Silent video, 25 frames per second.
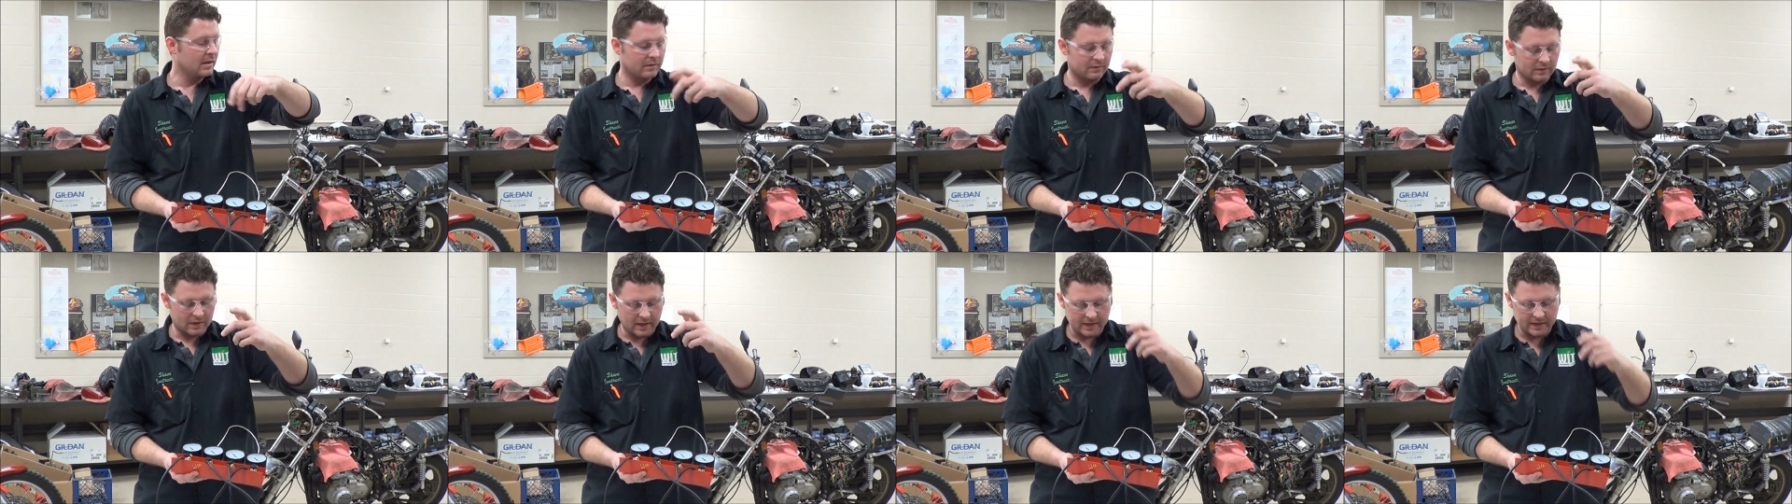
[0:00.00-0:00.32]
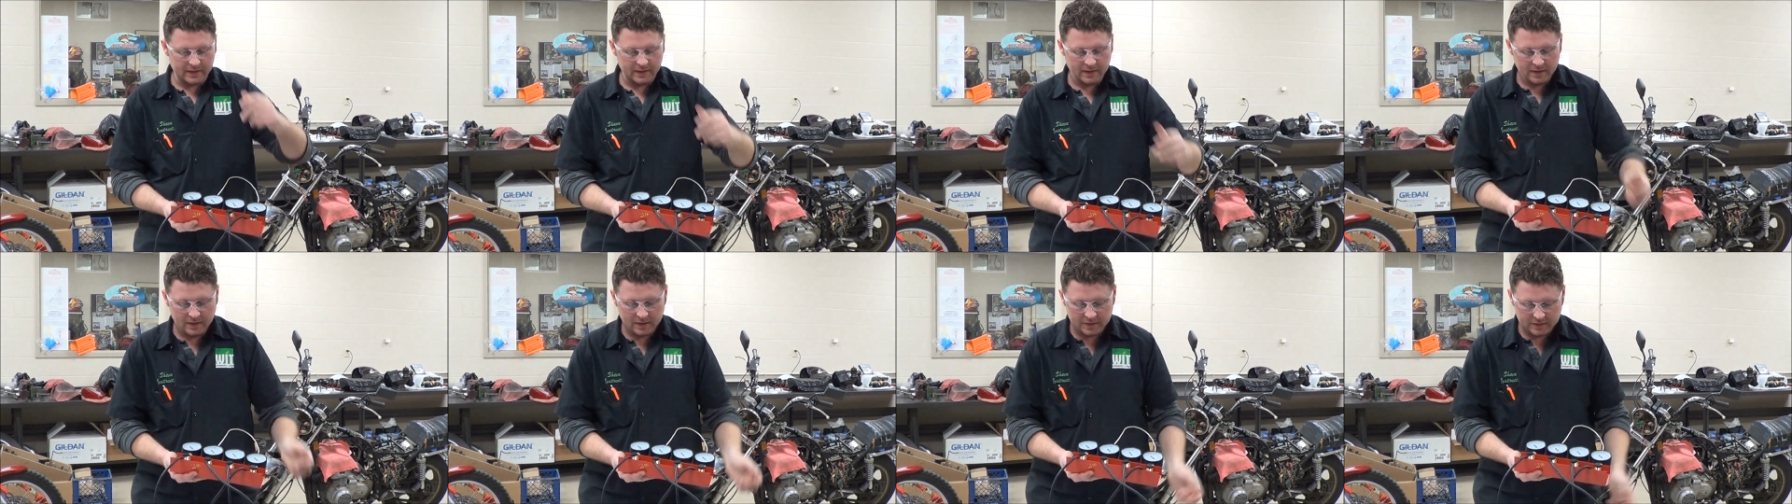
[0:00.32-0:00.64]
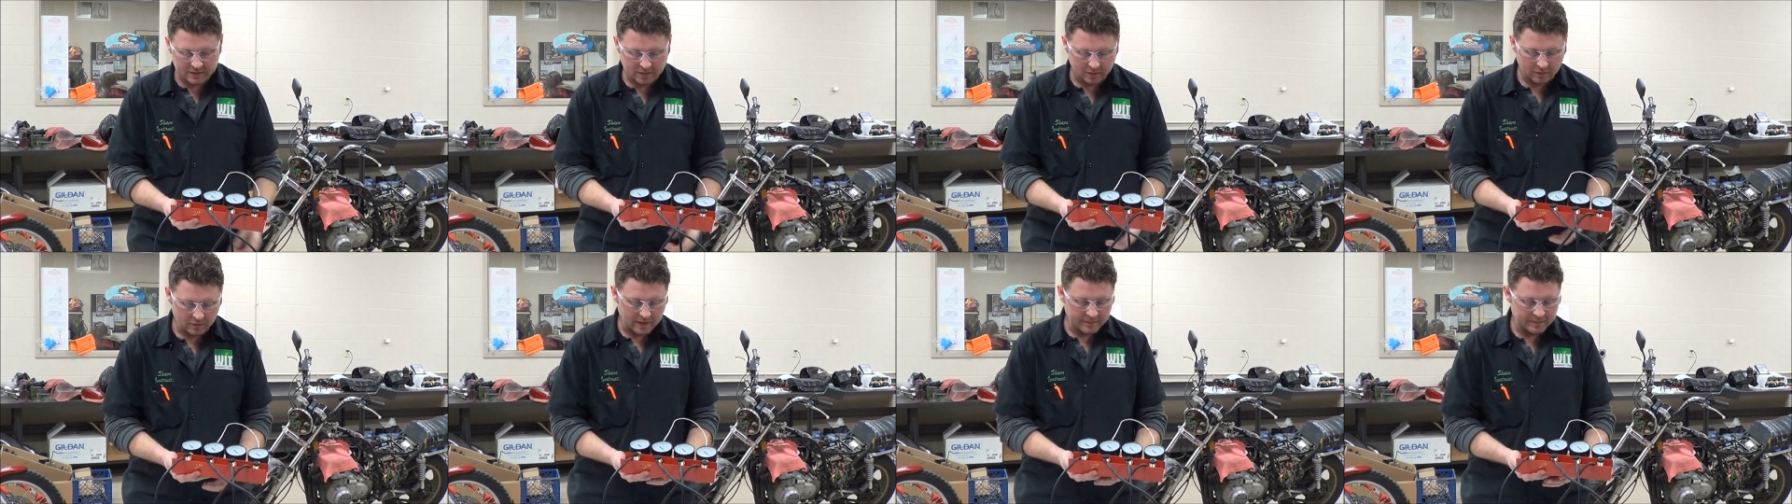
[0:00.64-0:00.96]
Right?
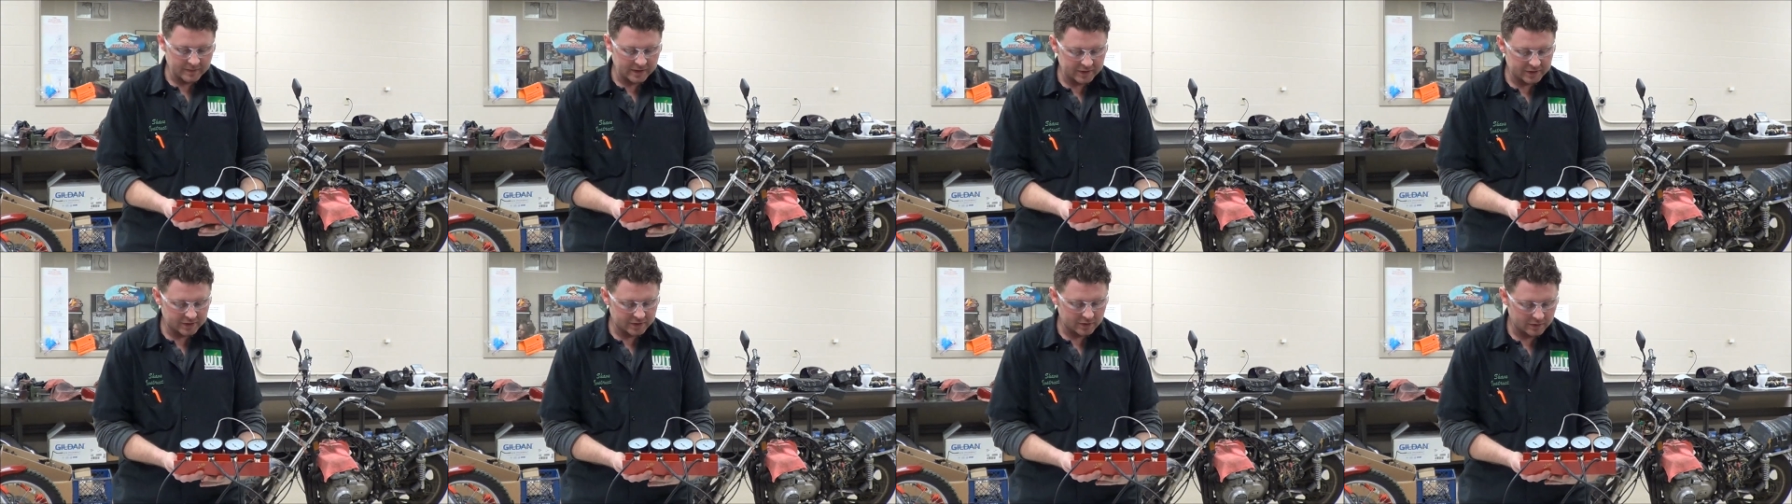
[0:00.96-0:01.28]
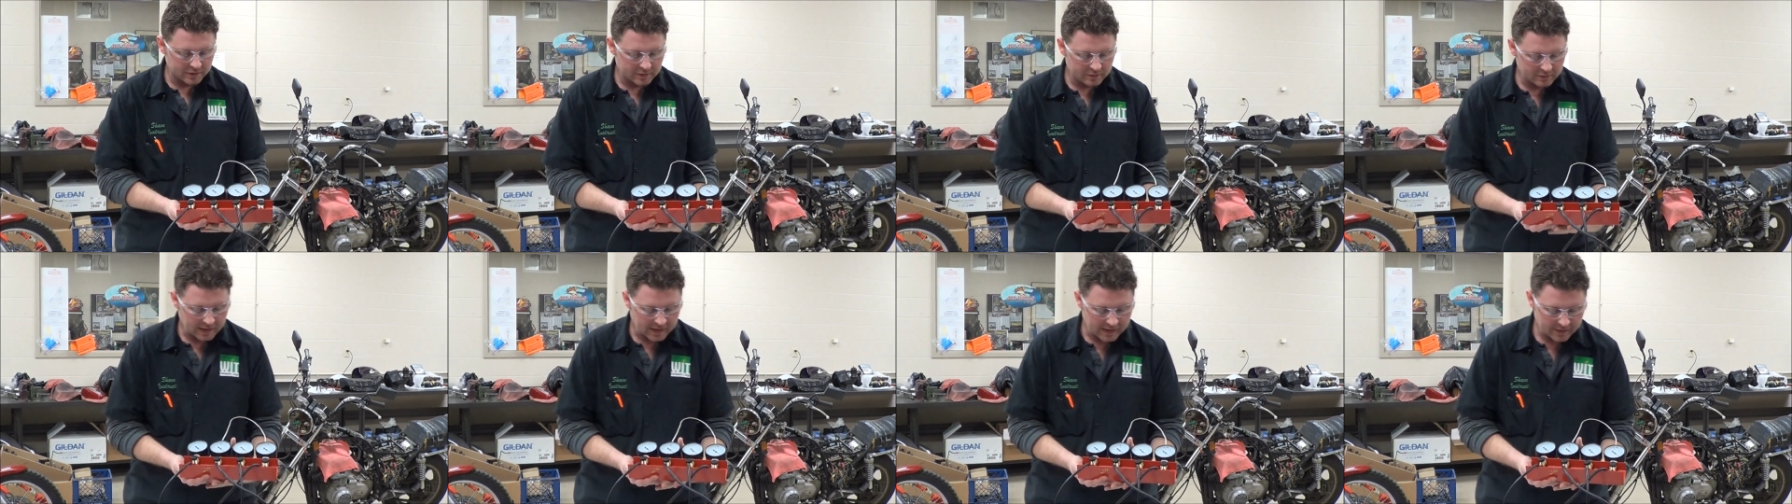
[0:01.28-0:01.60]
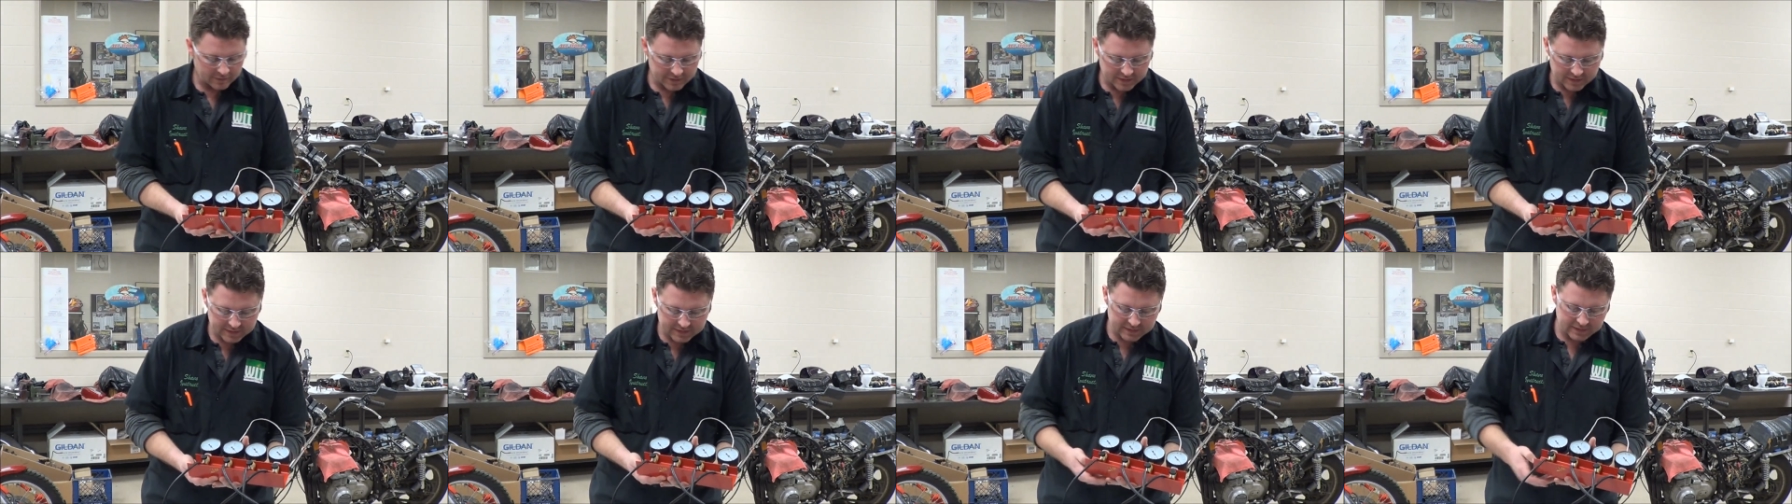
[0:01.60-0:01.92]
So I'm going to show you
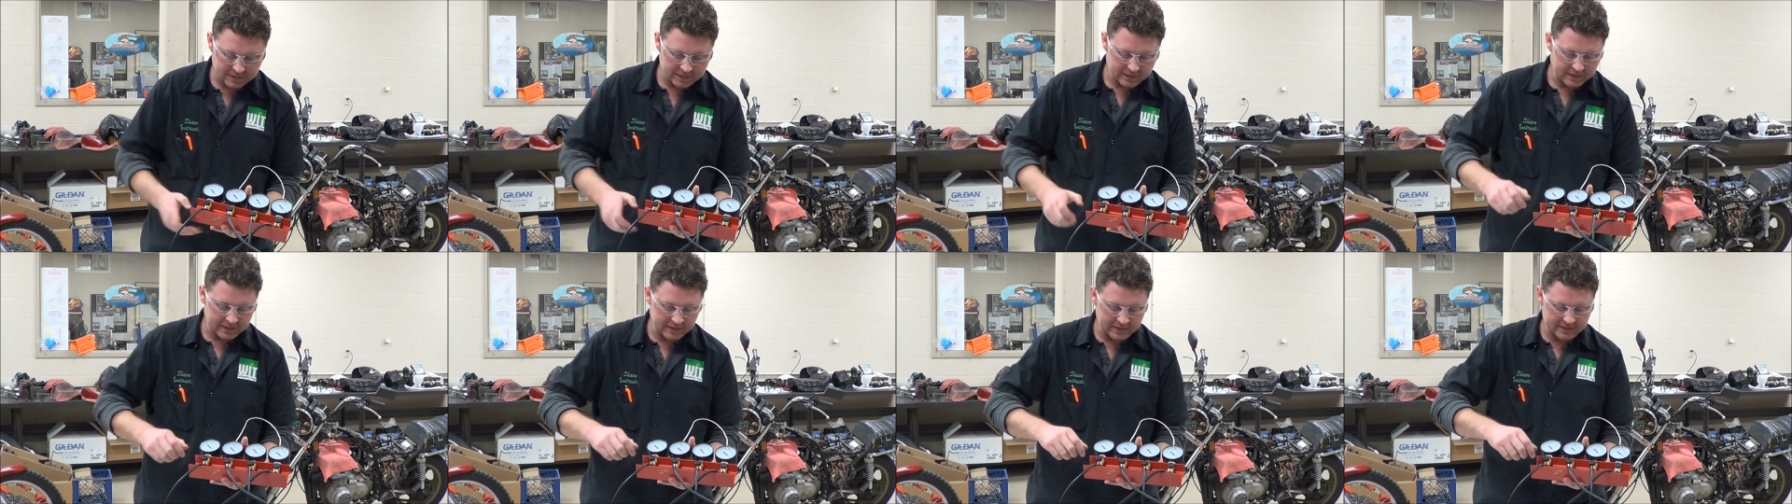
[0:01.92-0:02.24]
how this uh,